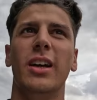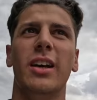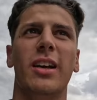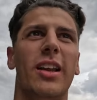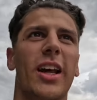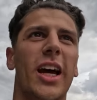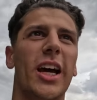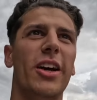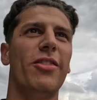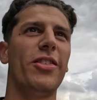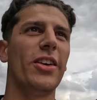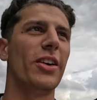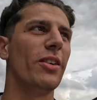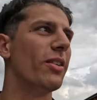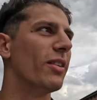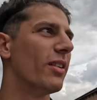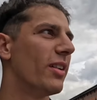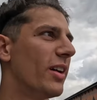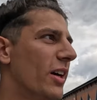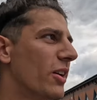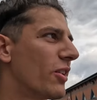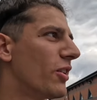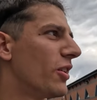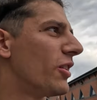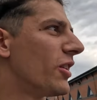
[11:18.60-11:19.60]
Like I felt
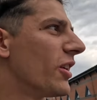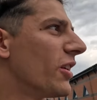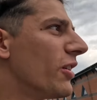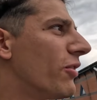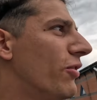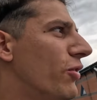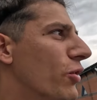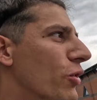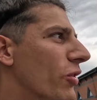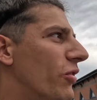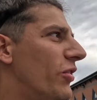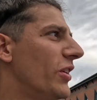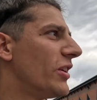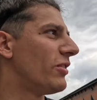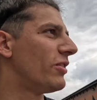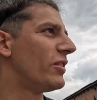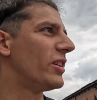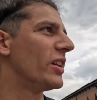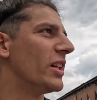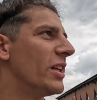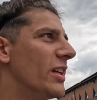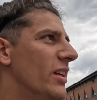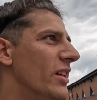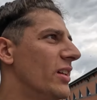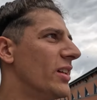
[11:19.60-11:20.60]
I could have done a
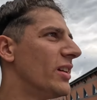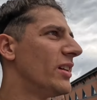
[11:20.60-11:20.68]
450.